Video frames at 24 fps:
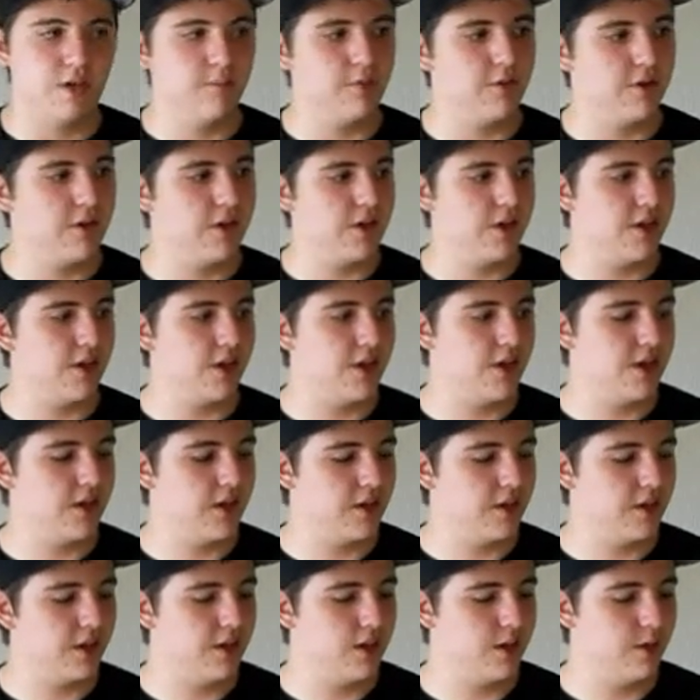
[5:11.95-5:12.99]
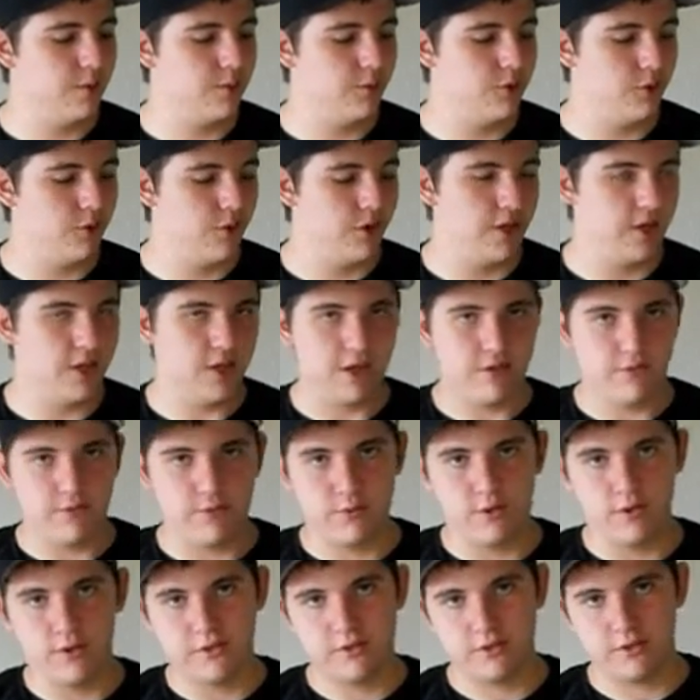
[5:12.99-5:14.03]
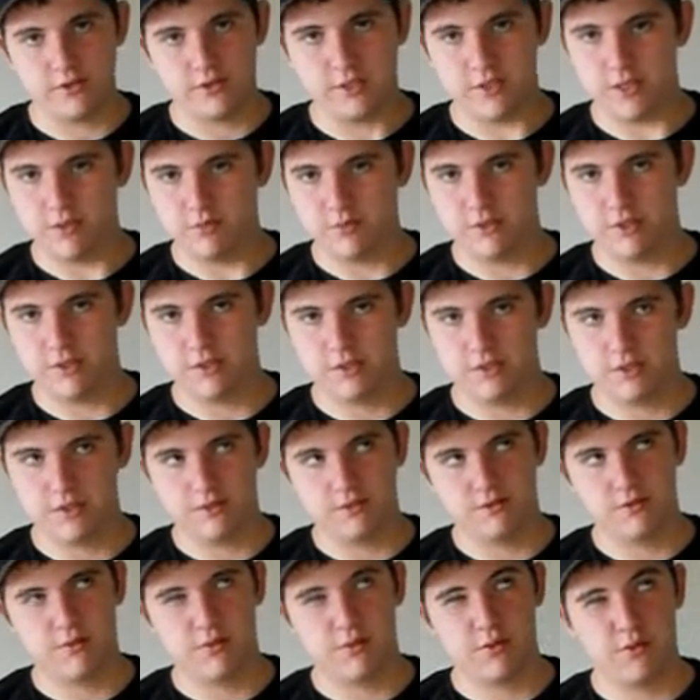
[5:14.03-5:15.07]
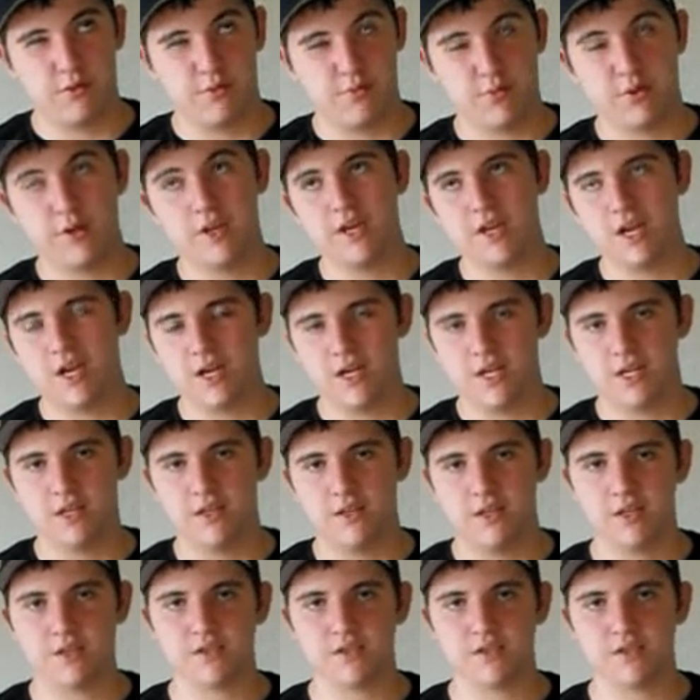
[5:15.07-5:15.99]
Planning on getting a KWA Cam 4 SR10, which is $380.